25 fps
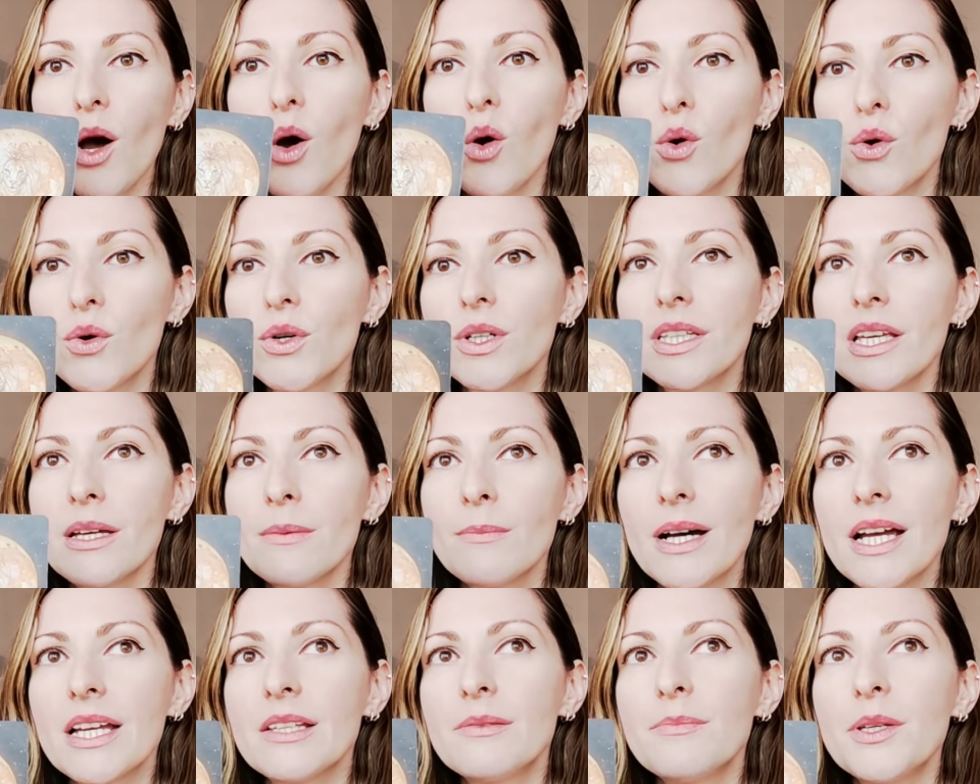Or they
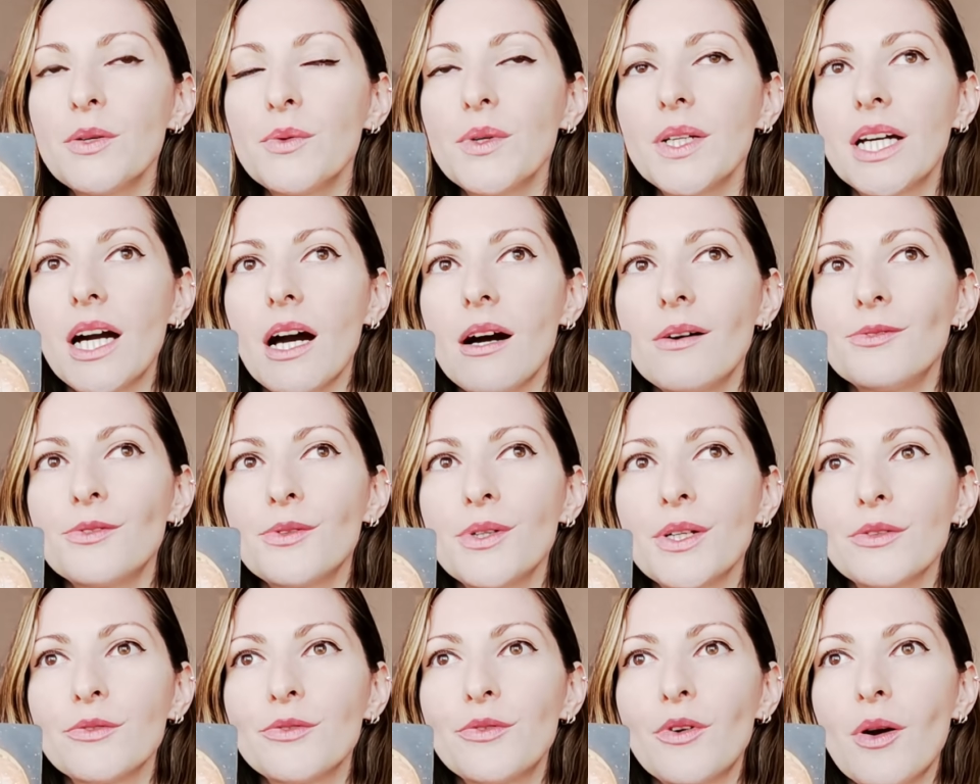might be
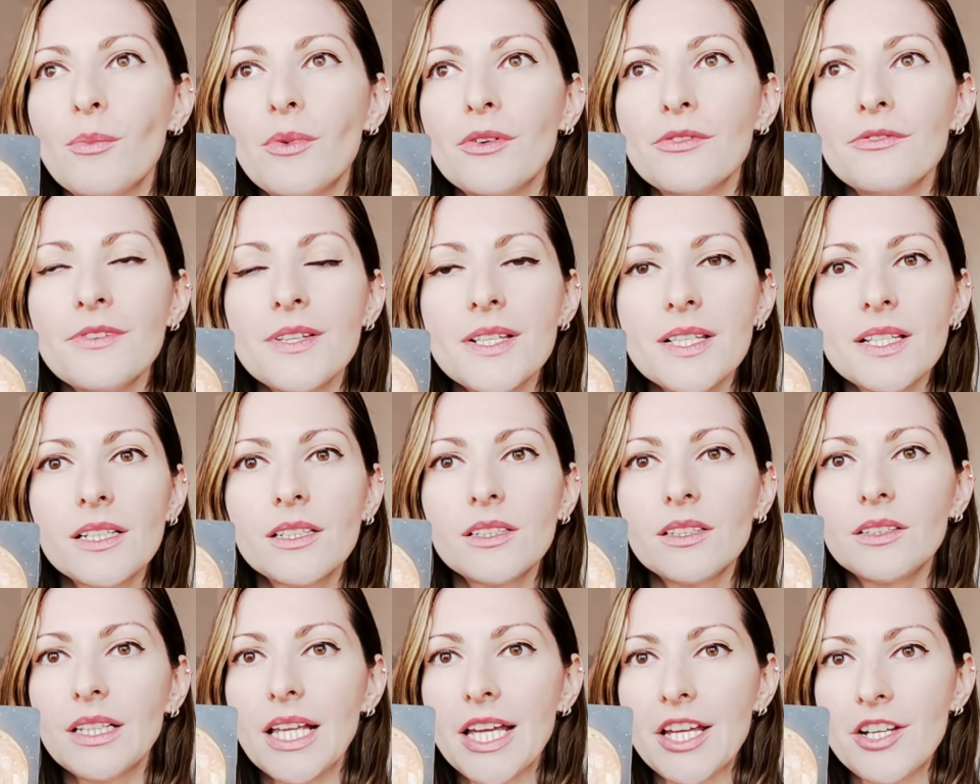recovering from a
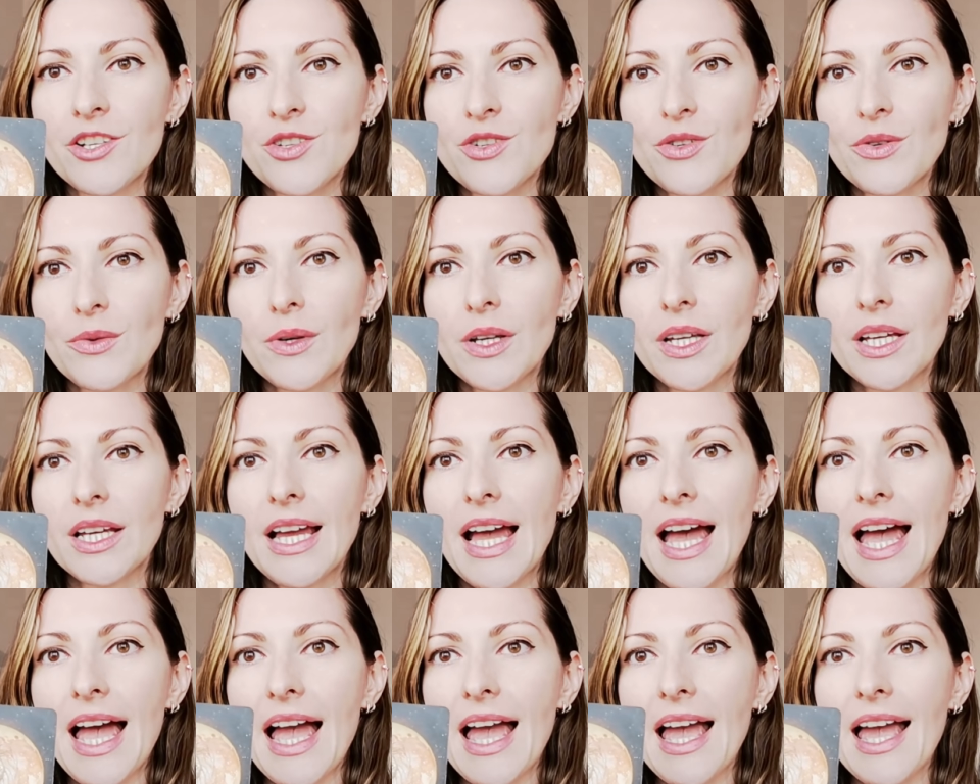physical injury
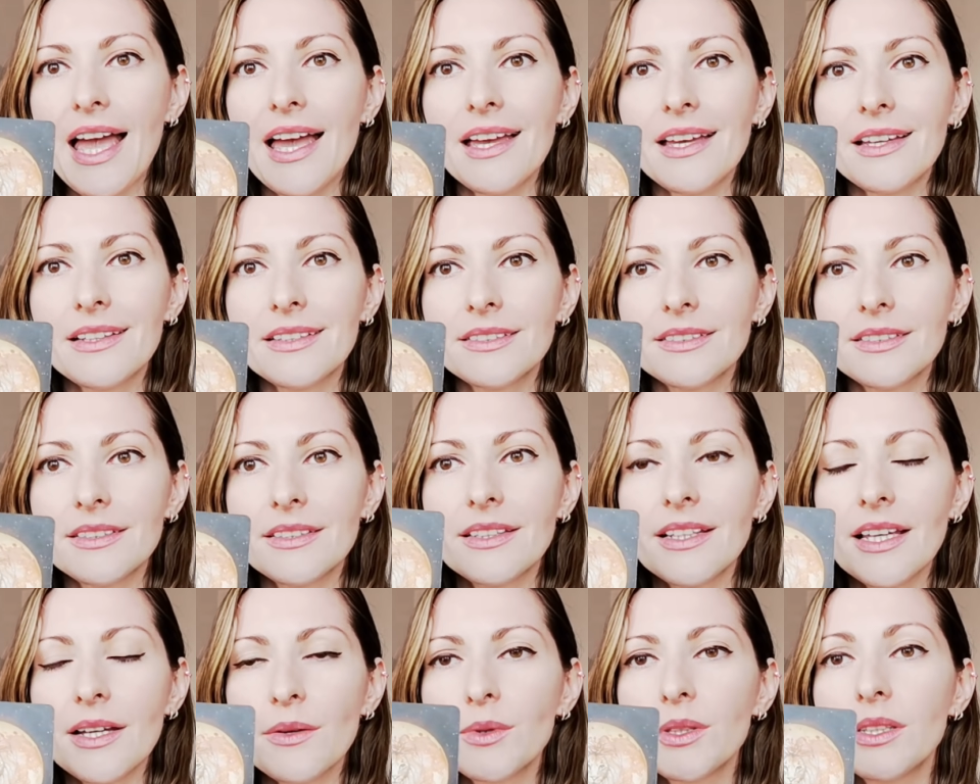and
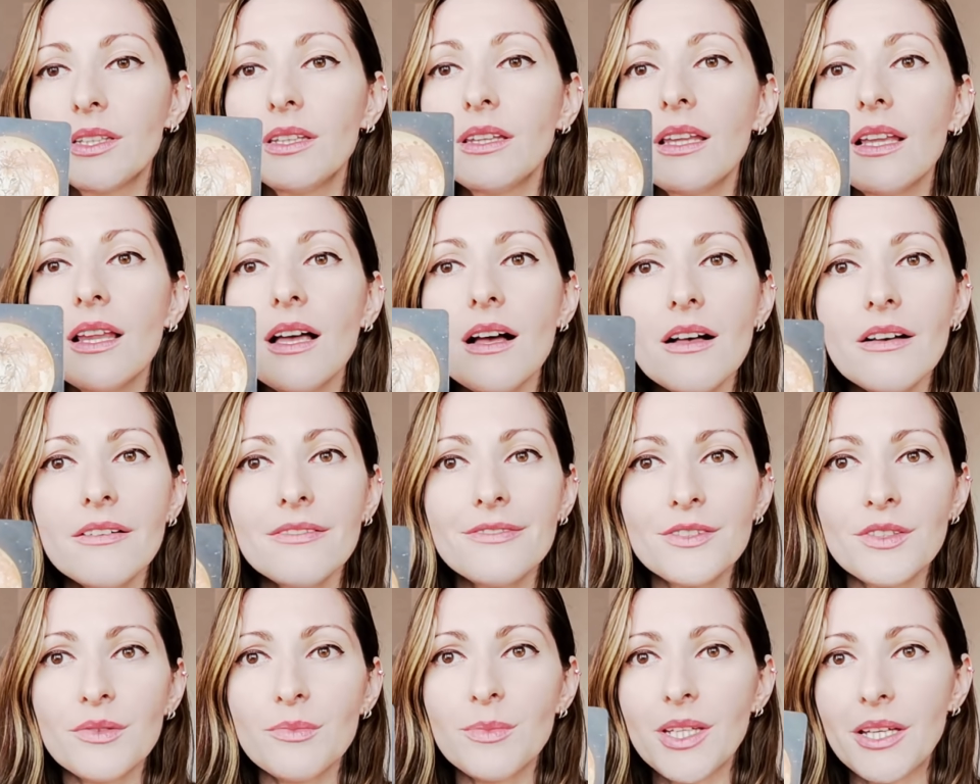they would
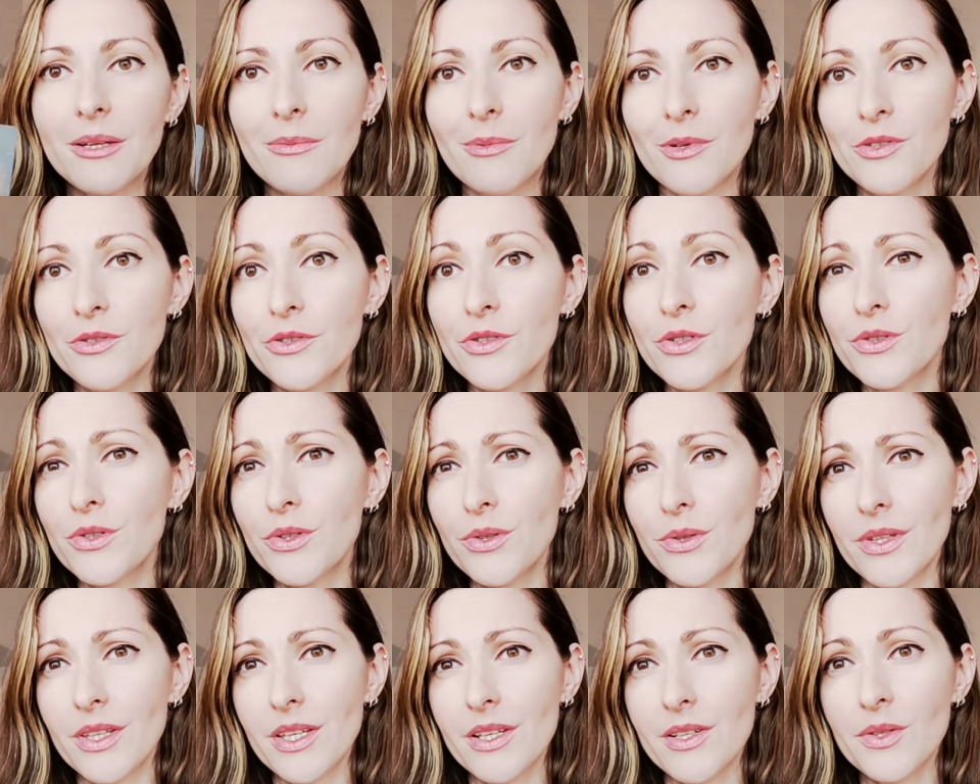love to be able to
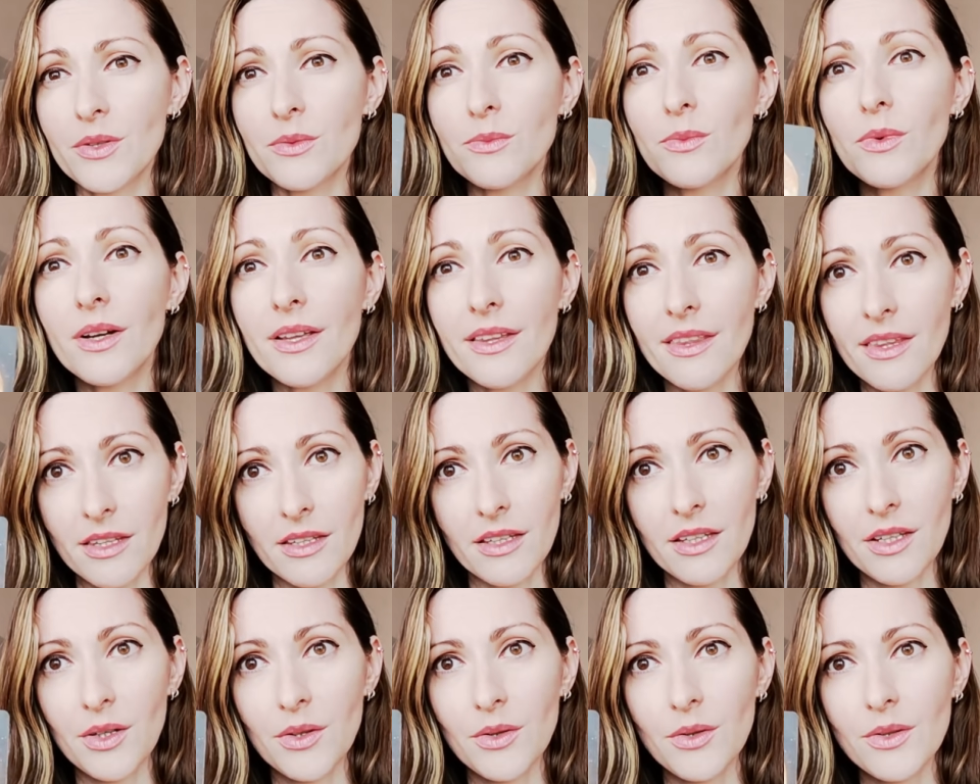do this with
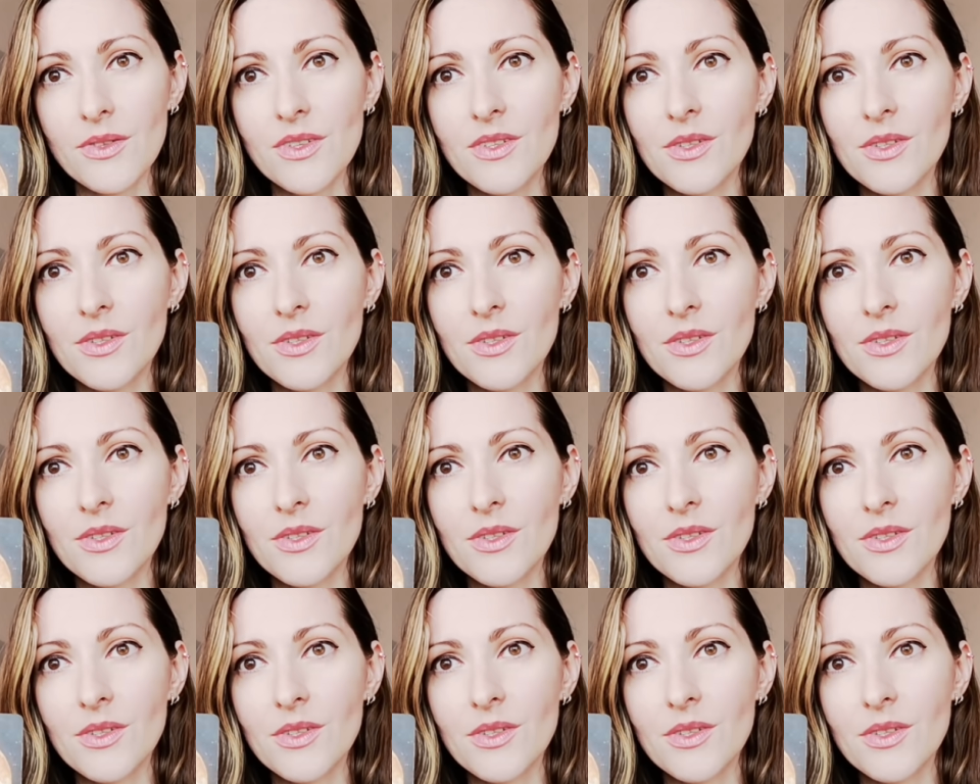you.